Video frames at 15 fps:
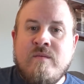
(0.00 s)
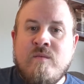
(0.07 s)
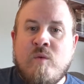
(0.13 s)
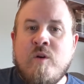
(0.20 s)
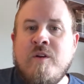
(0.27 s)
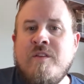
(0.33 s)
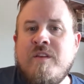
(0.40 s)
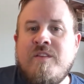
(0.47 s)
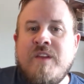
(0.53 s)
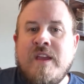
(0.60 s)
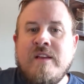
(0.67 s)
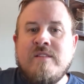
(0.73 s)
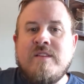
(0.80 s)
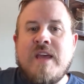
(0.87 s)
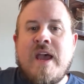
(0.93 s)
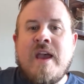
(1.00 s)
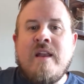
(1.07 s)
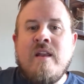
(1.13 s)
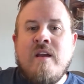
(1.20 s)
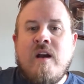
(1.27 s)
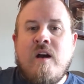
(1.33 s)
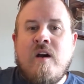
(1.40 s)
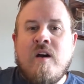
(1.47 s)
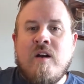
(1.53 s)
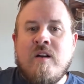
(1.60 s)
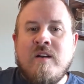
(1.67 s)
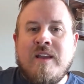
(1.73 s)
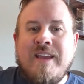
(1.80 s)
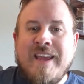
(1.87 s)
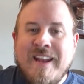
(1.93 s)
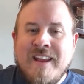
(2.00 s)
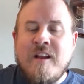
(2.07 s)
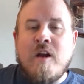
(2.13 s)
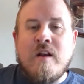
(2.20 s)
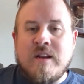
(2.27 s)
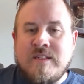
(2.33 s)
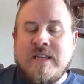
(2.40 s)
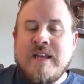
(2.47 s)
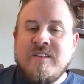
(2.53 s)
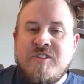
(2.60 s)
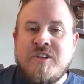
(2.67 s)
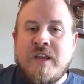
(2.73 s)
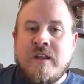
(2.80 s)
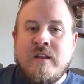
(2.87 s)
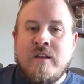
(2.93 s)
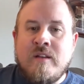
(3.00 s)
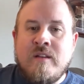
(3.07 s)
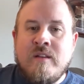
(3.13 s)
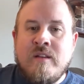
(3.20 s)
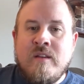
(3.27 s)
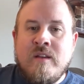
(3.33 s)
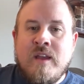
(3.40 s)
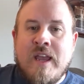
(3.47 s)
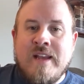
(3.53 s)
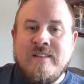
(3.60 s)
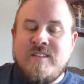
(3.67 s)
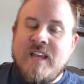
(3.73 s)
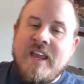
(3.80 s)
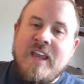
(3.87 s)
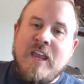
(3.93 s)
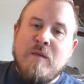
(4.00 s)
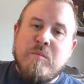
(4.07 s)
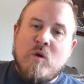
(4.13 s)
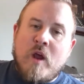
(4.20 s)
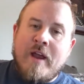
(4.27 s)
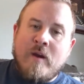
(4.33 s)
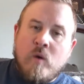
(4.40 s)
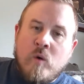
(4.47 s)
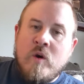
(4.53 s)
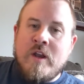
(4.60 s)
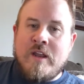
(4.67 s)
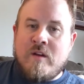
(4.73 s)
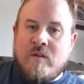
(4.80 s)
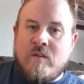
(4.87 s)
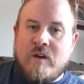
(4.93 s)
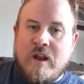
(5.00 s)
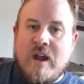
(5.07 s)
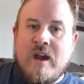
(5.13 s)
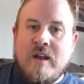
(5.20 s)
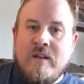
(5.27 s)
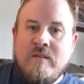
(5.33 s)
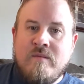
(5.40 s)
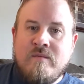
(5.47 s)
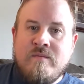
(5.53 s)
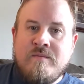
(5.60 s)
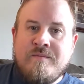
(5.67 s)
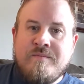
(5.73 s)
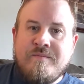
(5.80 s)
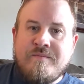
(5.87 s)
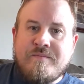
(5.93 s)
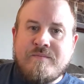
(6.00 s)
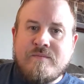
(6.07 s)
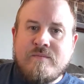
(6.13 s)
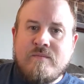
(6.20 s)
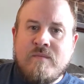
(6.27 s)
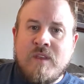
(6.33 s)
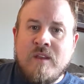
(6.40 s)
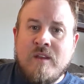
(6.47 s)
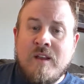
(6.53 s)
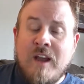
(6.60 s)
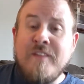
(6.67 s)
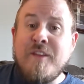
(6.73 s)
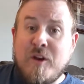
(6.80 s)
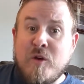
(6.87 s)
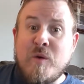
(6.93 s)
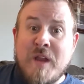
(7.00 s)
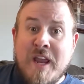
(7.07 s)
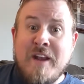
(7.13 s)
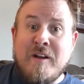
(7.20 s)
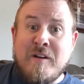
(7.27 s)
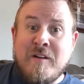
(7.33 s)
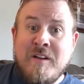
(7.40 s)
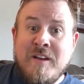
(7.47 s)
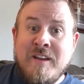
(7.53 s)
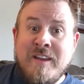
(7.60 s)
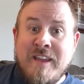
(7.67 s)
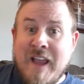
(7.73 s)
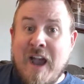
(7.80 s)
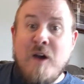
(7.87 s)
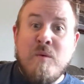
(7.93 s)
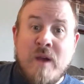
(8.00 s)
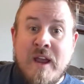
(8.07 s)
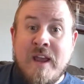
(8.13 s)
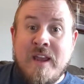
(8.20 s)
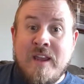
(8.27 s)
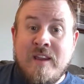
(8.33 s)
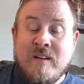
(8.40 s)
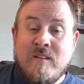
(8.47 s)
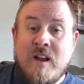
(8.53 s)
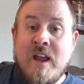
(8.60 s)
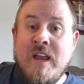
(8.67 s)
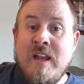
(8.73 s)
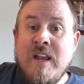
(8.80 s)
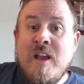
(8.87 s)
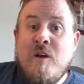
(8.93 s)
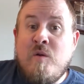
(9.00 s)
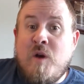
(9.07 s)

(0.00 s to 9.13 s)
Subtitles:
What are the things that are getting our attention and taking priority over God? God the Creator, Yahweh, right?